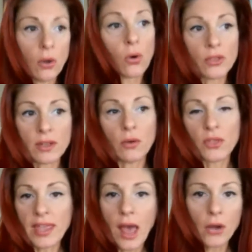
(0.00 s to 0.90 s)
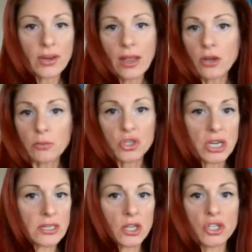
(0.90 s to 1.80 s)
or the calorie counting
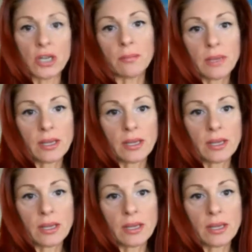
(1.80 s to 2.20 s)
machines at the gym,